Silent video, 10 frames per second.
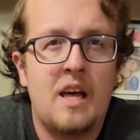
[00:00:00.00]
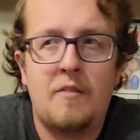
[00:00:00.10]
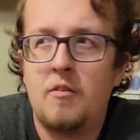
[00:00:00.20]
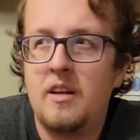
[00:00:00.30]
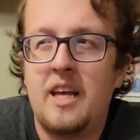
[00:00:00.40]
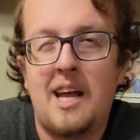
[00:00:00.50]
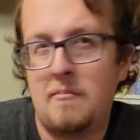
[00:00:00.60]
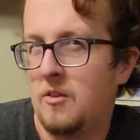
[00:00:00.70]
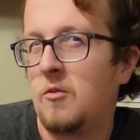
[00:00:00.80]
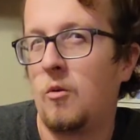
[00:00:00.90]
Every
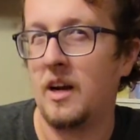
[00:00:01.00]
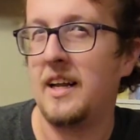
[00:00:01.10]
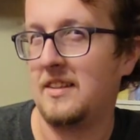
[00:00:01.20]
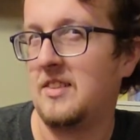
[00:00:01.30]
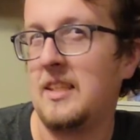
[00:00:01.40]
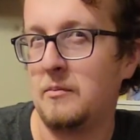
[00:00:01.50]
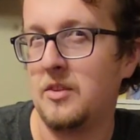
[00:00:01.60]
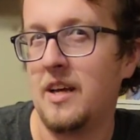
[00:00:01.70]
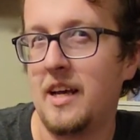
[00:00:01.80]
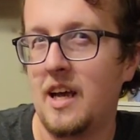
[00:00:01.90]
game 3, it seems
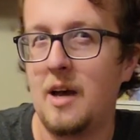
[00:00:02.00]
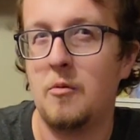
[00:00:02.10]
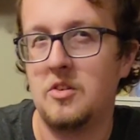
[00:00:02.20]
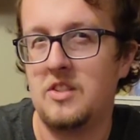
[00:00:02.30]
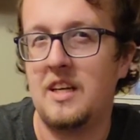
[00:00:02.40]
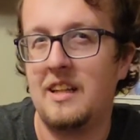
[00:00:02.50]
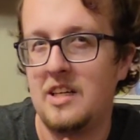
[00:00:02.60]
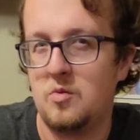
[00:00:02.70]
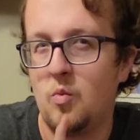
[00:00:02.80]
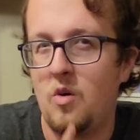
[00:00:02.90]
like I will see at
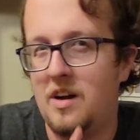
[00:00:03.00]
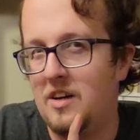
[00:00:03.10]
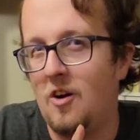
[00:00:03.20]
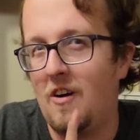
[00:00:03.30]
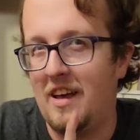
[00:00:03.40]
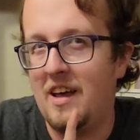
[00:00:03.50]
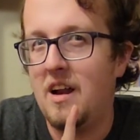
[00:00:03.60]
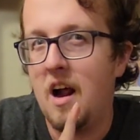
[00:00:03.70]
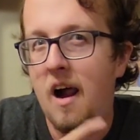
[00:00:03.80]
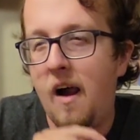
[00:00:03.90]
least 1 Garnet.
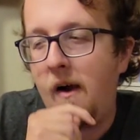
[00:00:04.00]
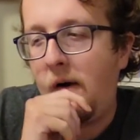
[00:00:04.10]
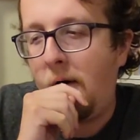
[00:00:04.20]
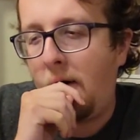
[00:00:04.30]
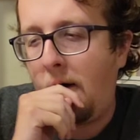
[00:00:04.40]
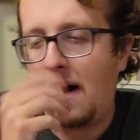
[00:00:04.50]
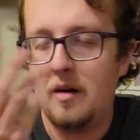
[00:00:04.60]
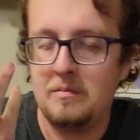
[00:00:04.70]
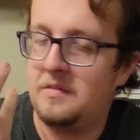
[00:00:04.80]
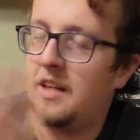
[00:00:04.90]

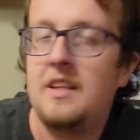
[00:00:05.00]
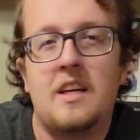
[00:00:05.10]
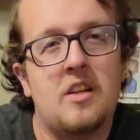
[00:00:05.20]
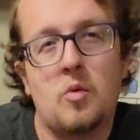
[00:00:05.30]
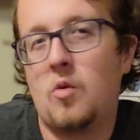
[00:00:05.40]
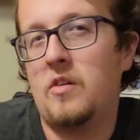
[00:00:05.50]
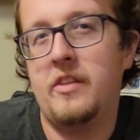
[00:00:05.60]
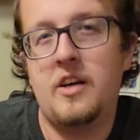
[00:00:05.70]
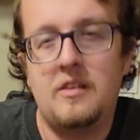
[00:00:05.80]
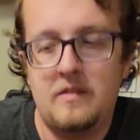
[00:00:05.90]
Not the end of the world,
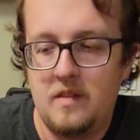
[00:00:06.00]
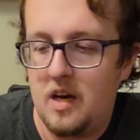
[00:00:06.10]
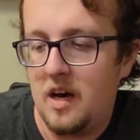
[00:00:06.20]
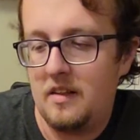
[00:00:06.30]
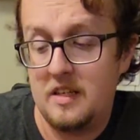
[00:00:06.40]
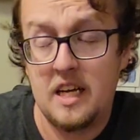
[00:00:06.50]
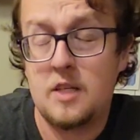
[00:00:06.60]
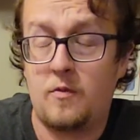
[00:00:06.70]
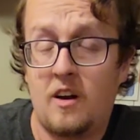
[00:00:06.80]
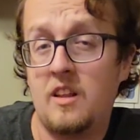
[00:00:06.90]
though. The deck's
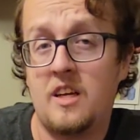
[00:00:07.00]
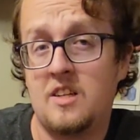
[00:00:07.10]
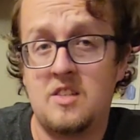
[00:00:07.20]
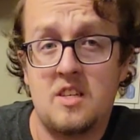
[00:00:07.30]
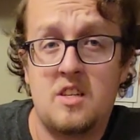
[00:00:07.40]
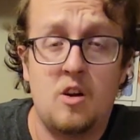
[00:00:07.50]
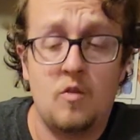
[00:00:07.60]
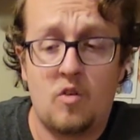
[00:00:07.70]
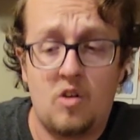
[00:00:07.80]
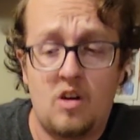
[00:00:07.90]
fairly consistent
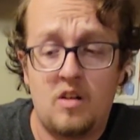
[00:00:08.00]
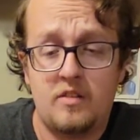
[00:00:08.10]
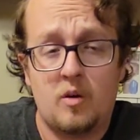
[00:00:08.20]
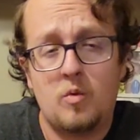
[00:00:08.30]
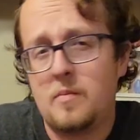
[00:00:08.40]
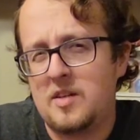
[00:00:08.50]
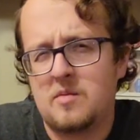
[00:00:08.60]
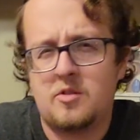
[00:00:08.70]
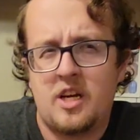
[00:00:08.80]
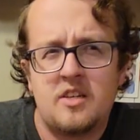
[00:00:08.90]
overall. There will be
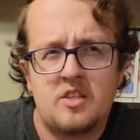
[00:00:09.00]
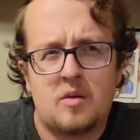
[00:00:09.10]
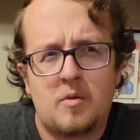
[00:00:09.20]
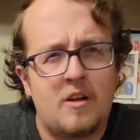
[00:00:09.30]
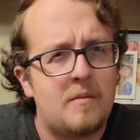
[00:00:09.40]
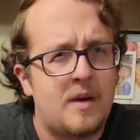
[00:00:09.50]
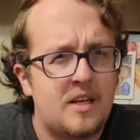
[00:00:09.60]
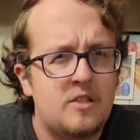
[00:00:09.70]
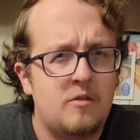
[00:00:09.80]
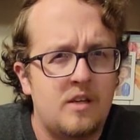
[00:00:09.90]
some changes I'll probably
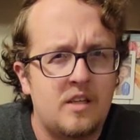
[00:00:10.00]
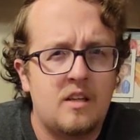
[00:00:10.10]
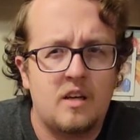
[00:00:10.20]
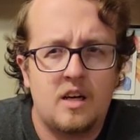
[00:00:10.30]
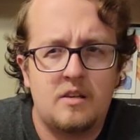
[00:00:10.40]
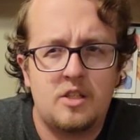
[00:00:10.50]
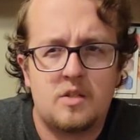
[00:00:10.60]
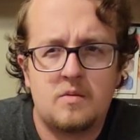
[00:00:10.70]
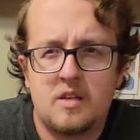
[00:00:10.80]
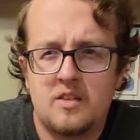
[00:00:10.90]
make to it,
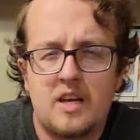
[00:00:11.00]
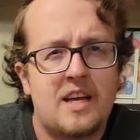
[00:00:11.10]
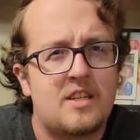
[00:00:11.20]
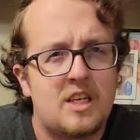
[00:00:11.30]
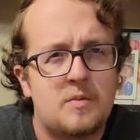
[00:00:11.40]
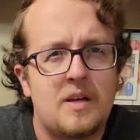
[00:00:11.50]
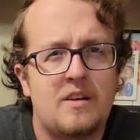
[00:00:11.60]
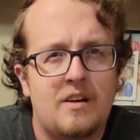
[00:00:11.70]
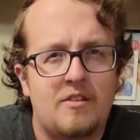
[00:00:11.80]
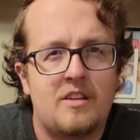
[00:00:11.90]
just because anti-spell
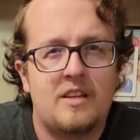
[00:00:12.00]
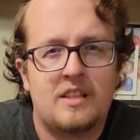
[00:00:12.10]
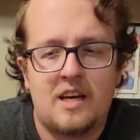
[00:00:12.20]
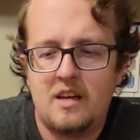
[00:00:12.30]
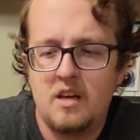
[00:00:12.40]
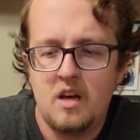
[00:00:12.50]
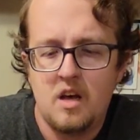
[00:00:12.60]
and everything like that.